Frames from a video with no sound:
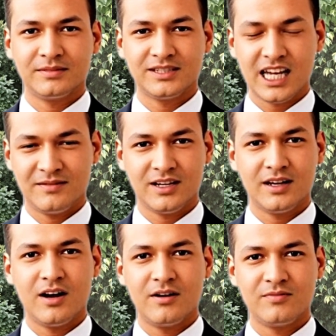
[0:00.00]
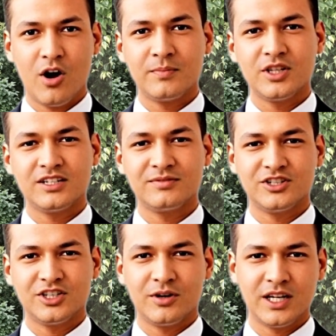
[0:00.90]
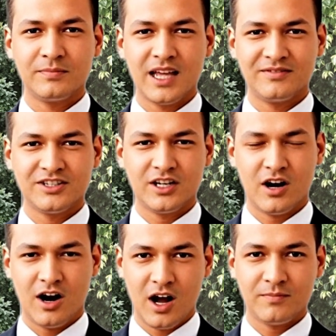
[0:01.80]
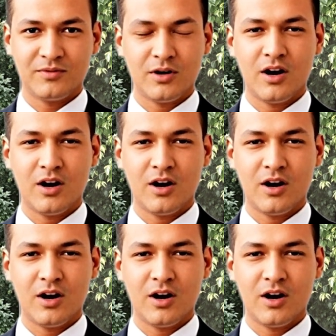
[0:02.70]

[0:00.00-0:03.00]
7. Formulas for sodium deficit are helpful,